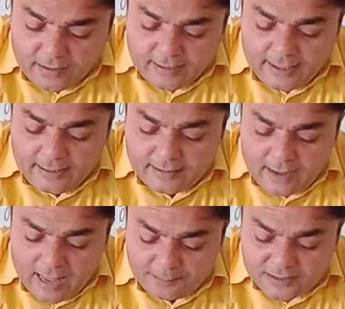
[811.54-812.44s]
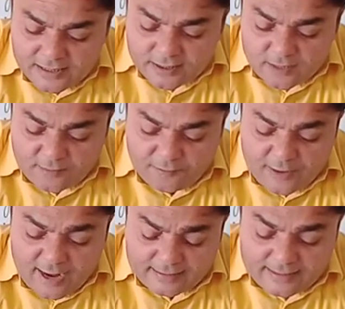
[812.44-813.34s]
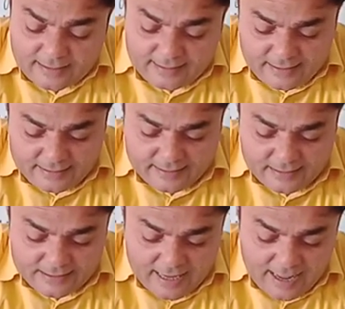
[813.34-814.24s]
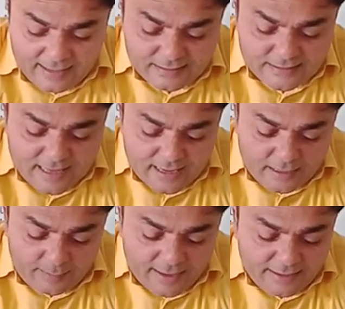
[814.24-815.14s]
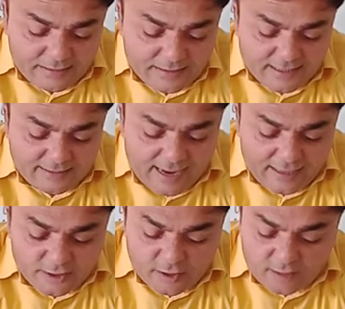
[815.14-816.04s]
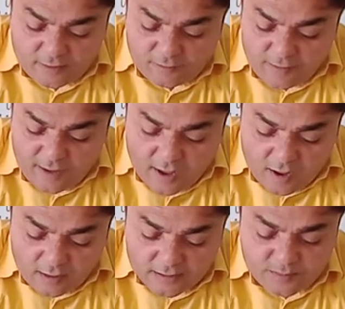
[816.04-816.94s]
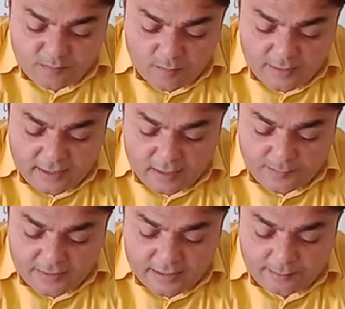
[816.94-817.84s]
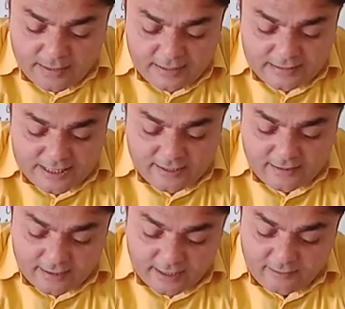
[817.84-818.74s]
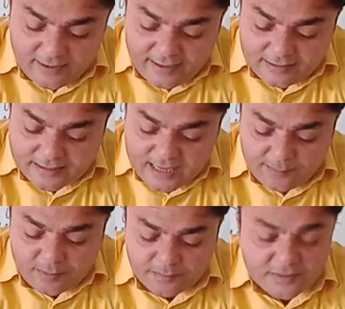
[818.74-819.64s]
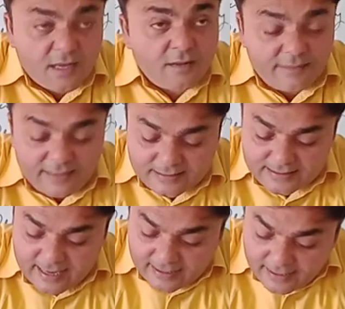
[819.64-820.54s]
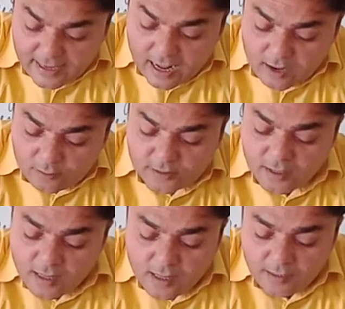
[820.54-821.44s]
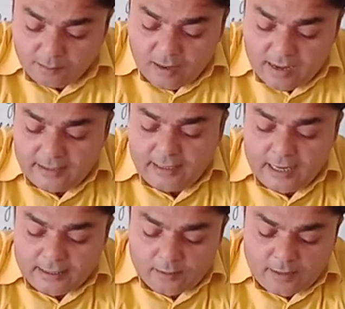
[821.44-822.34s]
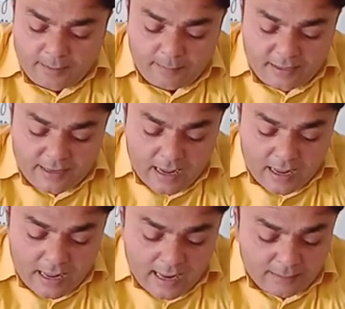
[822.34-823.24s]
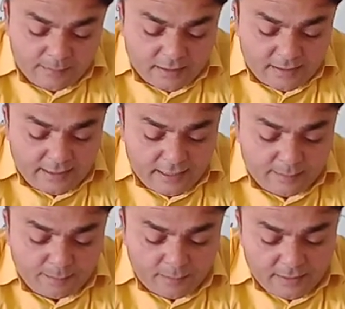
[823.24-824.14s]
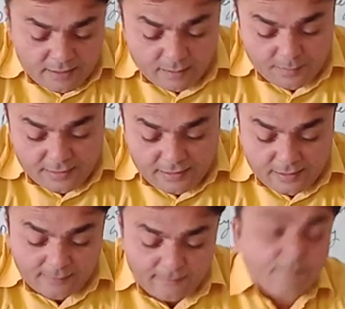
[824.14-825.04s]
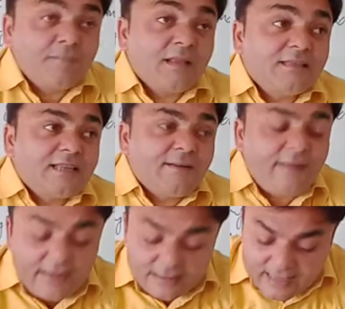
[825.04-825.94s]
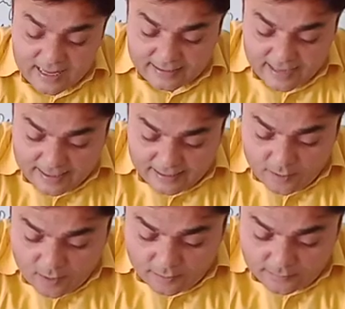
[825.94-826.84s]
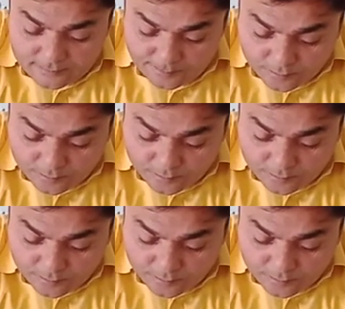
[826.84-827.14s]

in the absence of the fact and details. Hence, there remains a danger of the false public opinion being generated. Various types of surveys carried out by electronic media help to create public opinion. Surveys are carried on